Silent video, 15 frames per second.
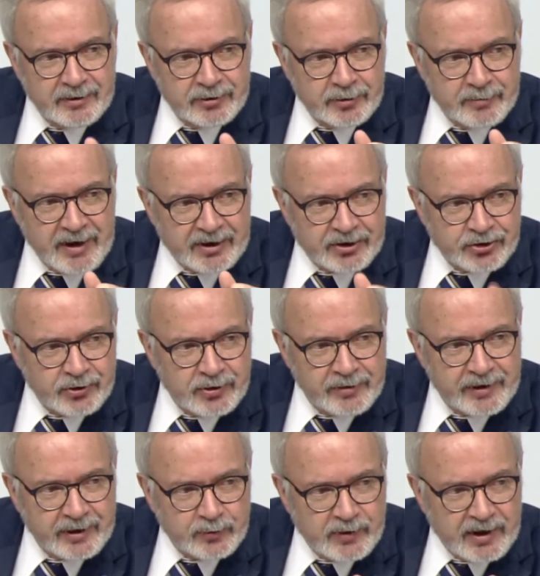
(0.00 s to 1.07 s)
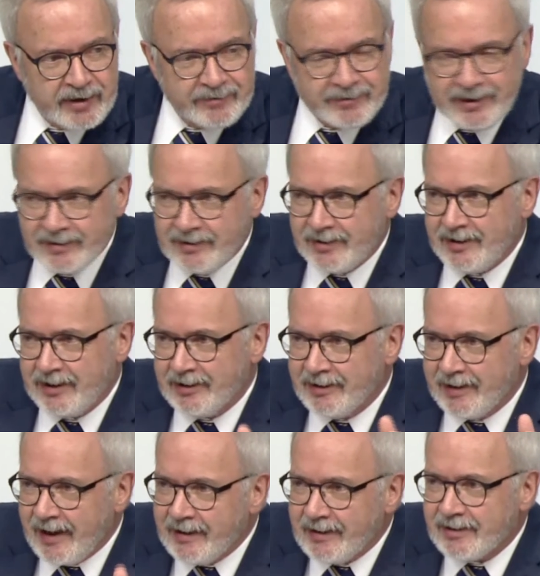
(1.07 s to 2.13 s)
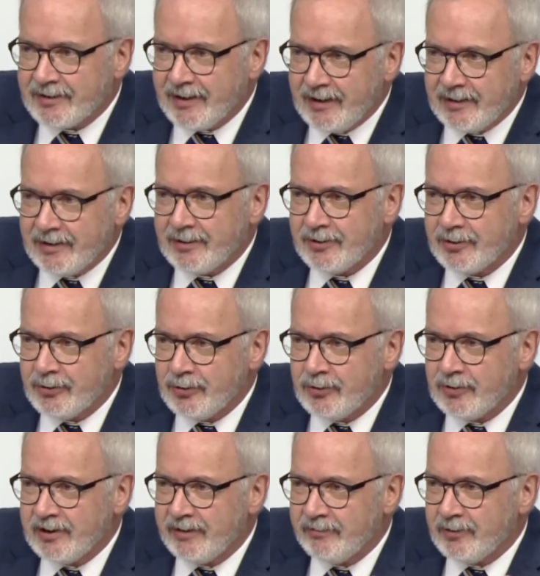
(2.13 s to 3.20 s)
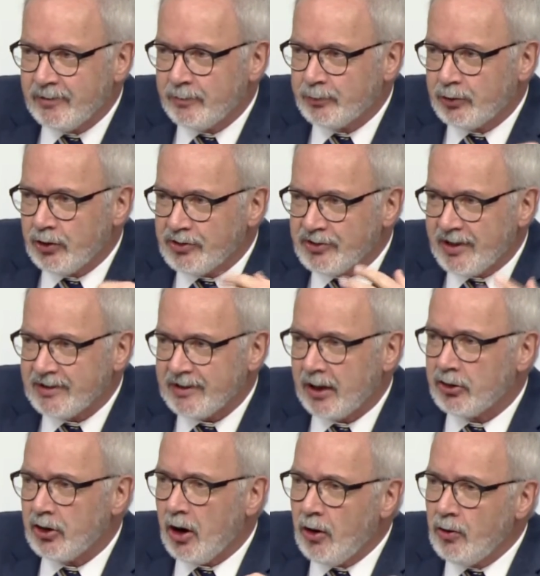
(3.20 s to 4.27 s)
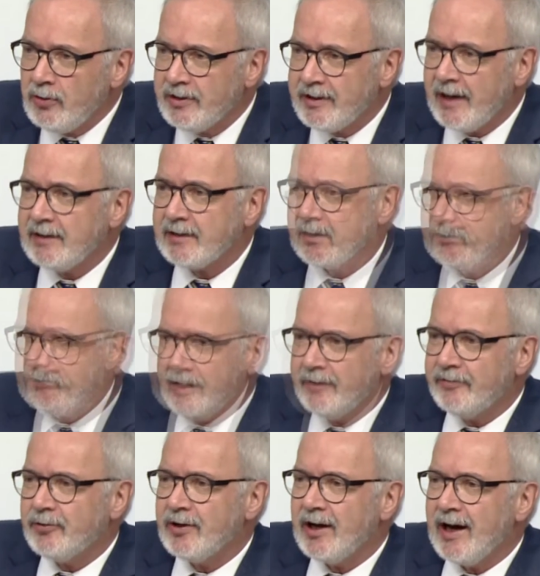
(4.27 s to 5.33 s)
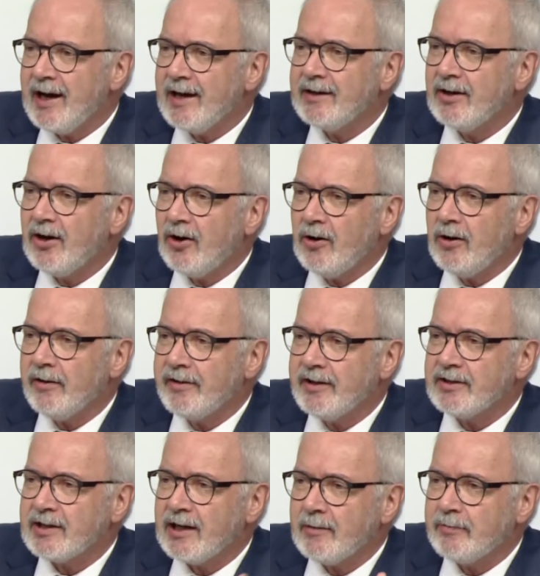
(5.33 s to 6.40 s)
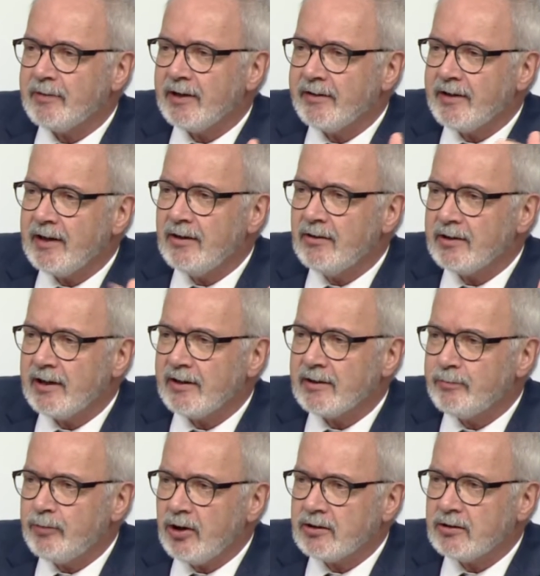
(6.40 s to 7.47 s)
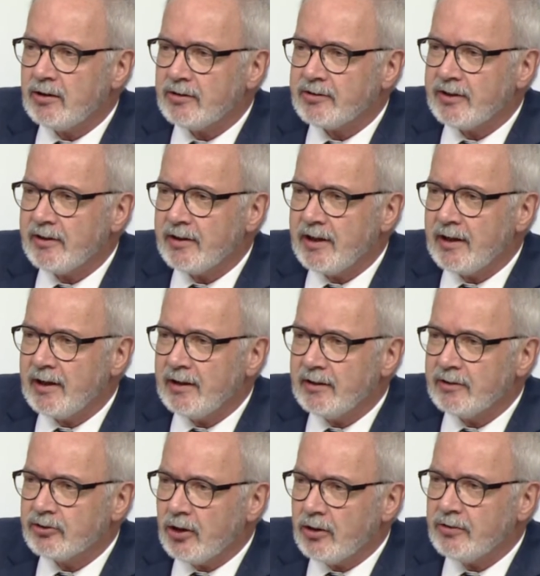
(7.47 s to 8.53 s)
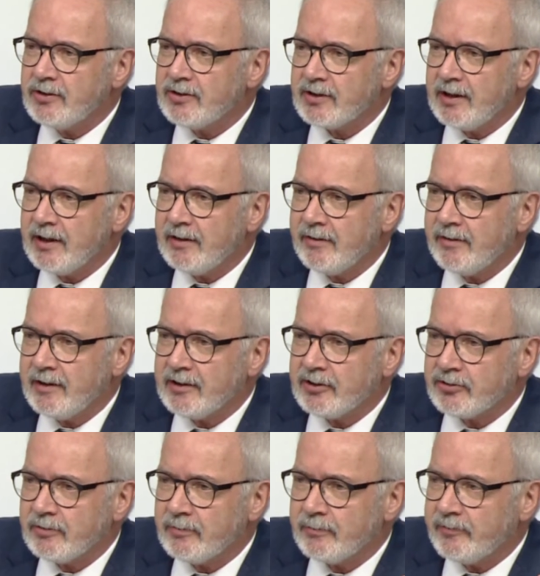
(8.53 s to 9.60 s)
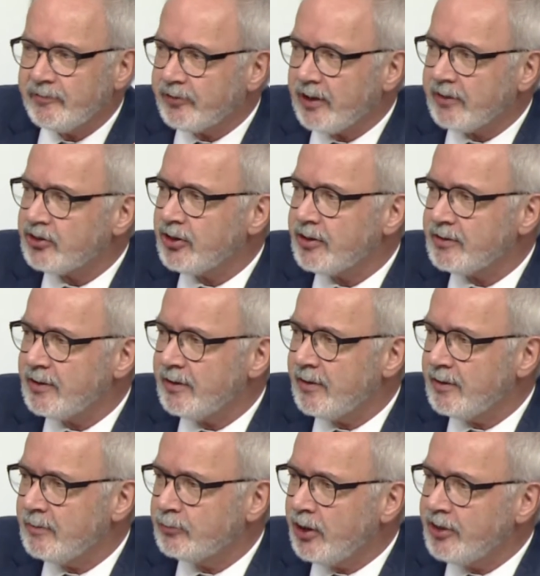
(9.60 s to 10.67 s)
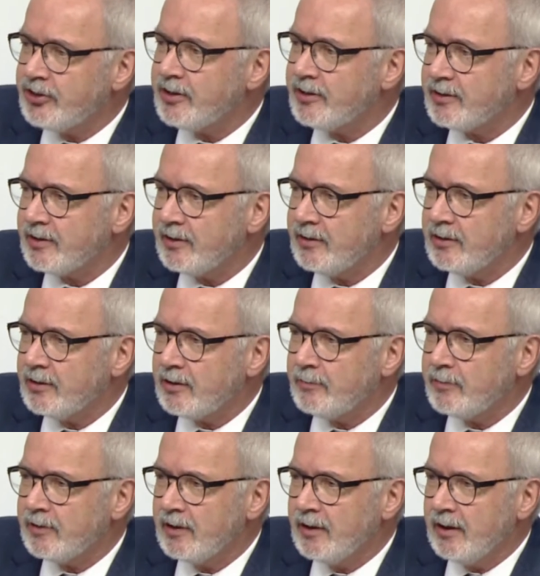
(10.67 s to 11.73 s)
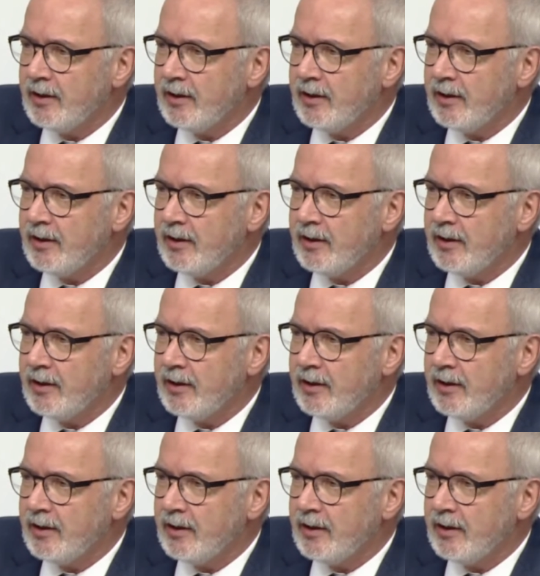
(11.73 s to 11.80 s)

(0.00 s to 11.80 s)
to make sure that we have the necessary data centers to process our own data. If you add all this up and then look at the potholes in the roads and the fractures in the bridges in Europe,